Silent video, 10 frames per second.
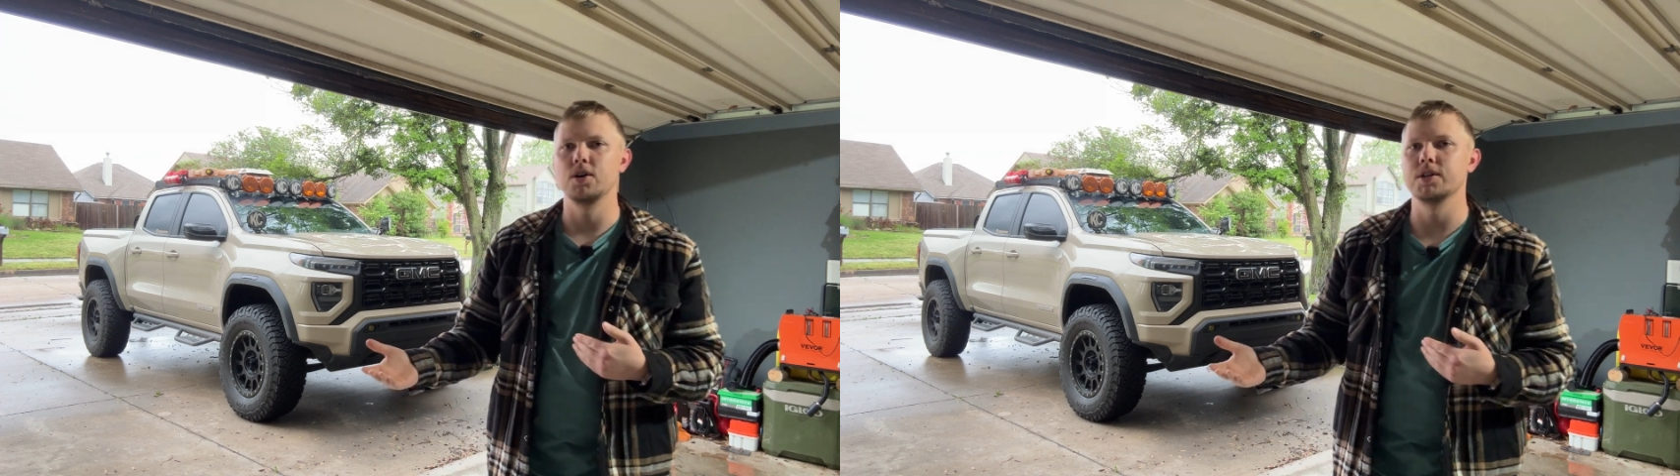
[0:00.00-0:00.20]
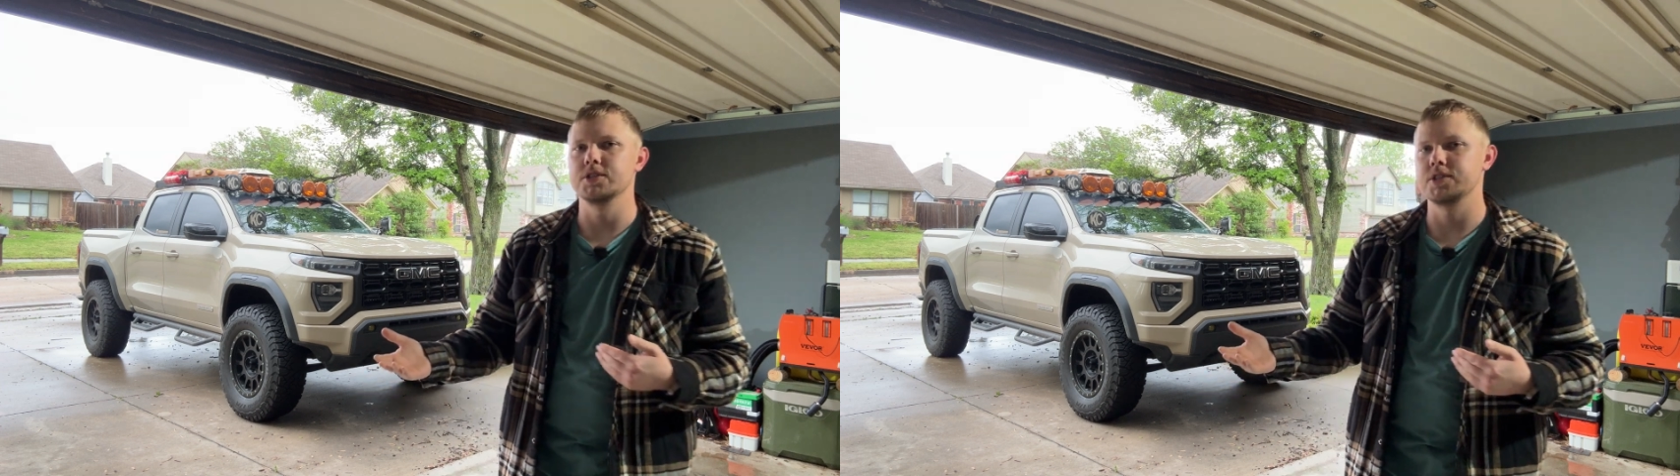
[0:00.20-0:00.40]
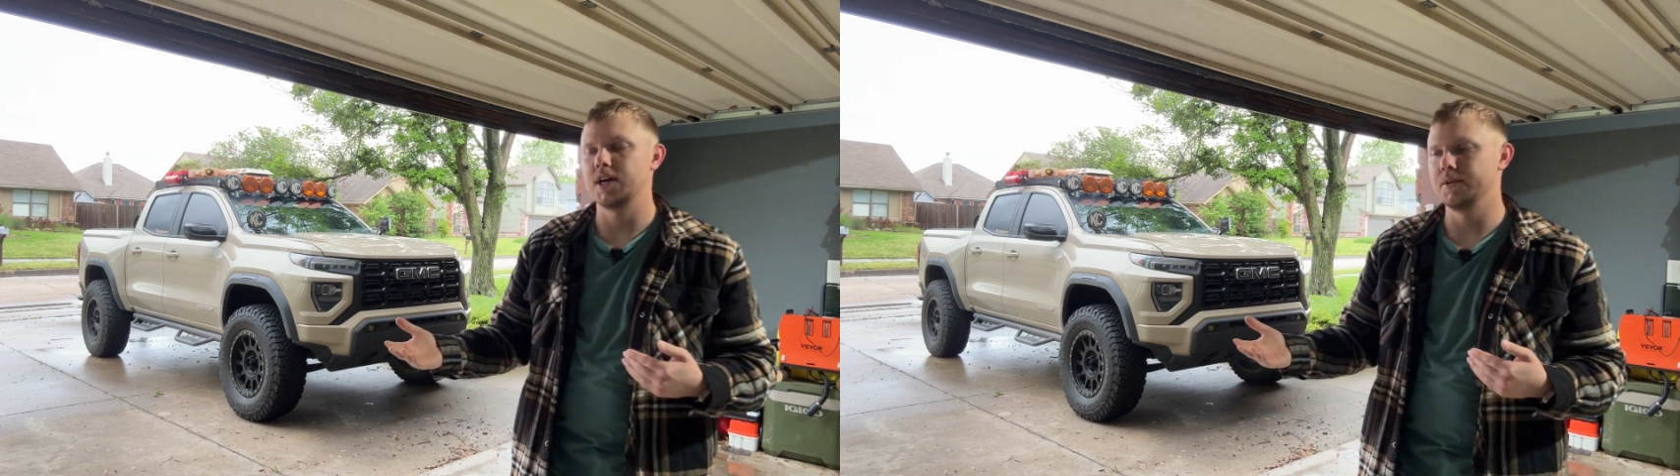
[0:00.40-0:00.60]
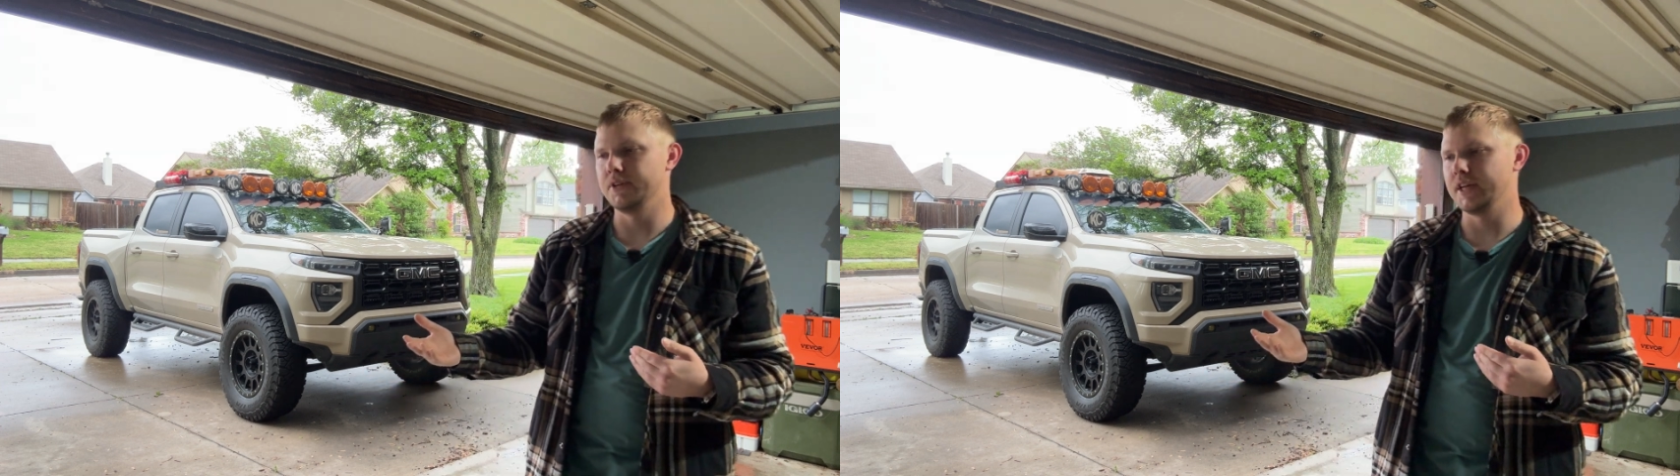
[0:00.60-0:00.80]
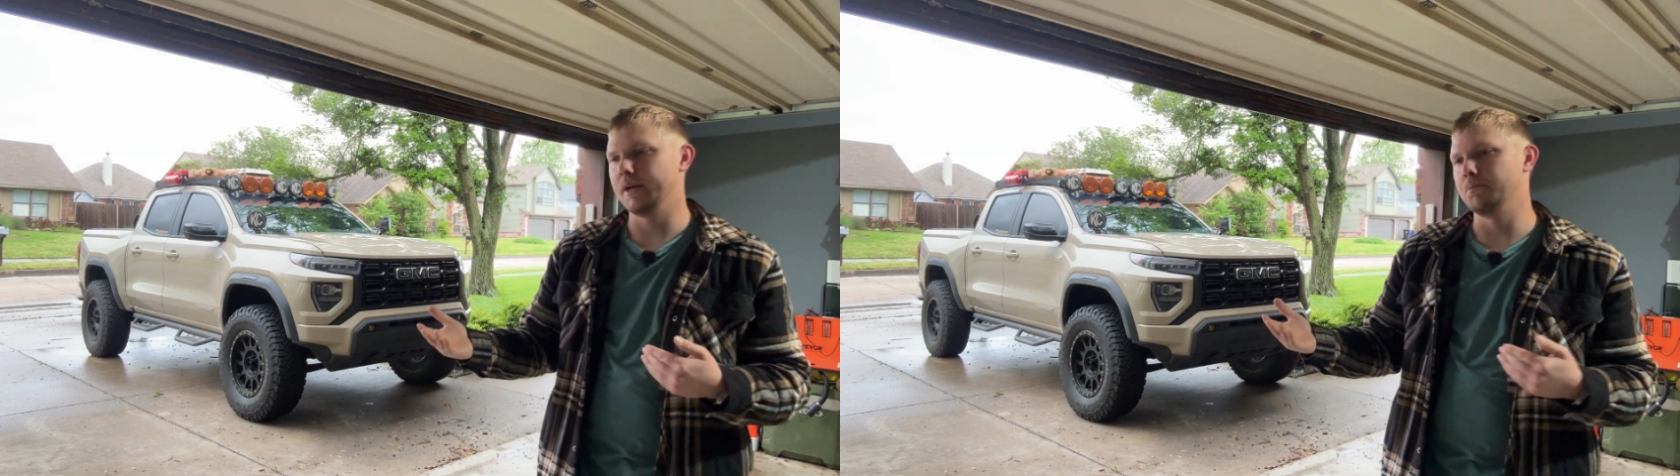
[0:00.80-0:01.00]
on the side of the
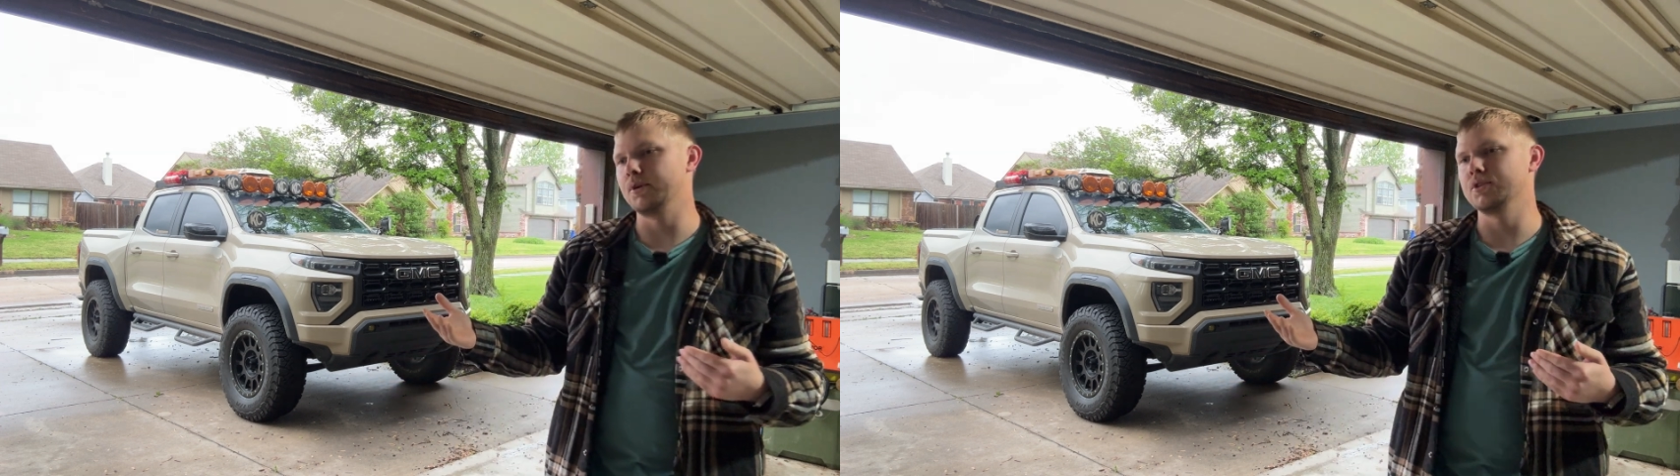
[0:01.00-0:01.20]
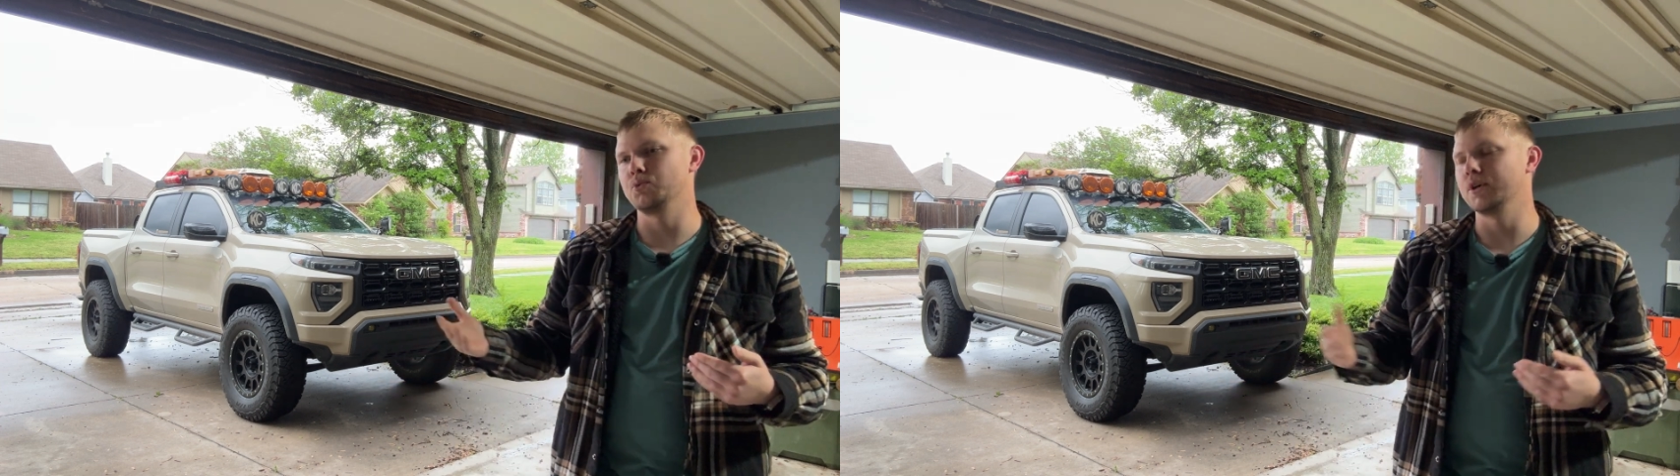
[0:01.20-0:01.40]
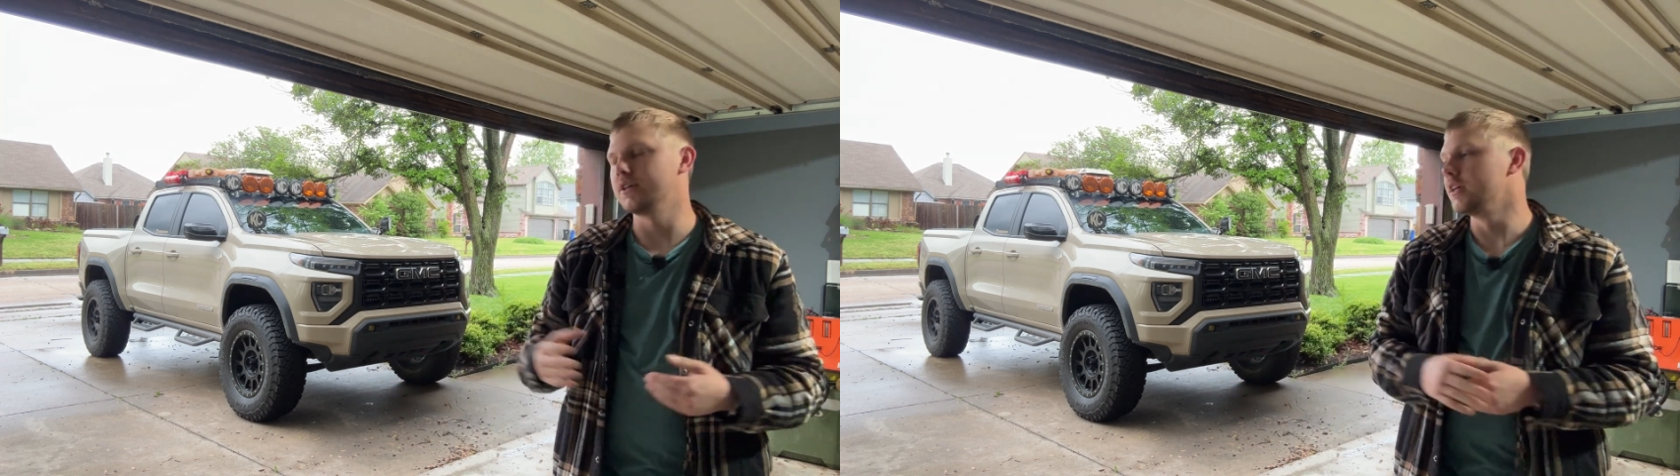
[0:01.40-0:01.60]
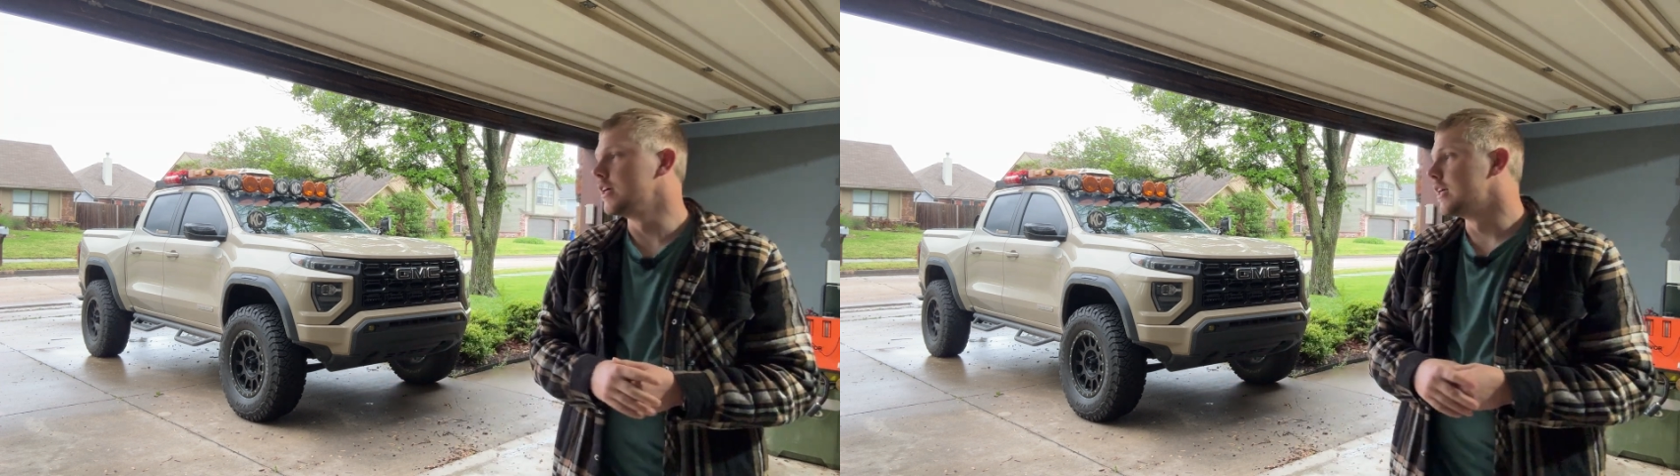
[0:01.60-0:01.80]
camper as well,